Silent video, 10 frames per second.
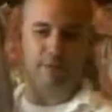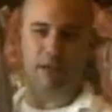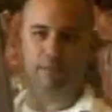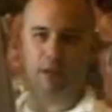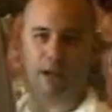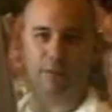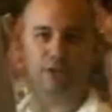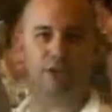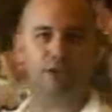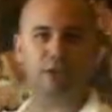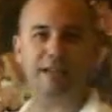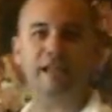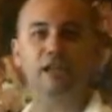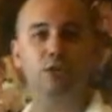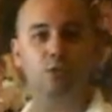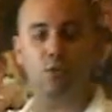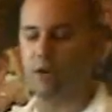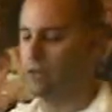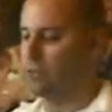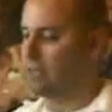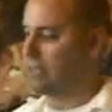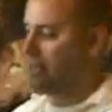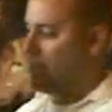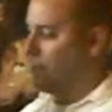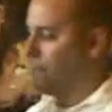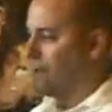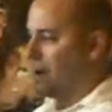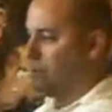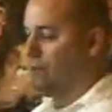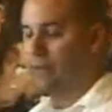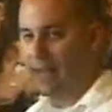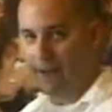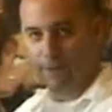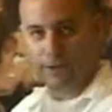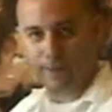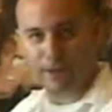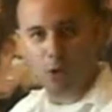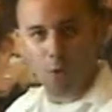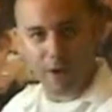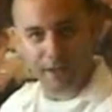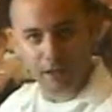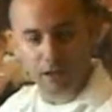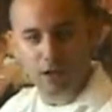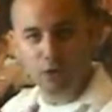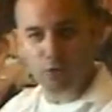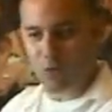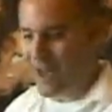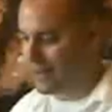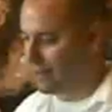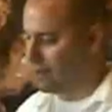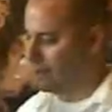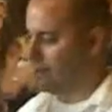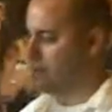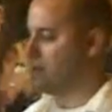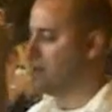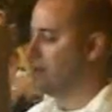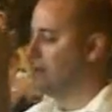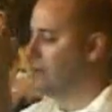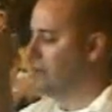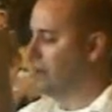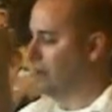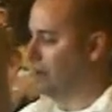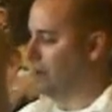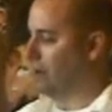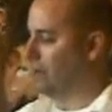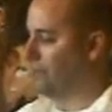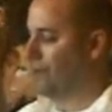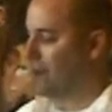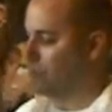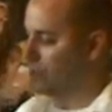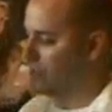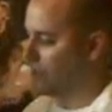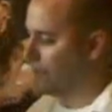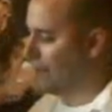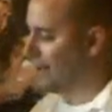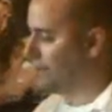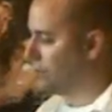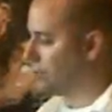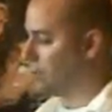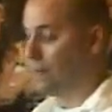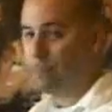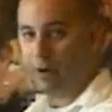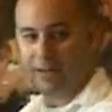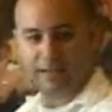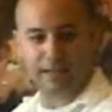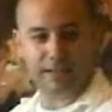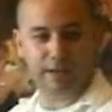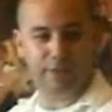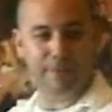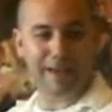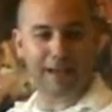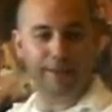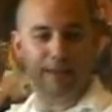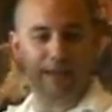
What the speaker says: to be applied, which is the glue to seal the fibers of the canvas from the oil rotting the fibers here, and start the process of making the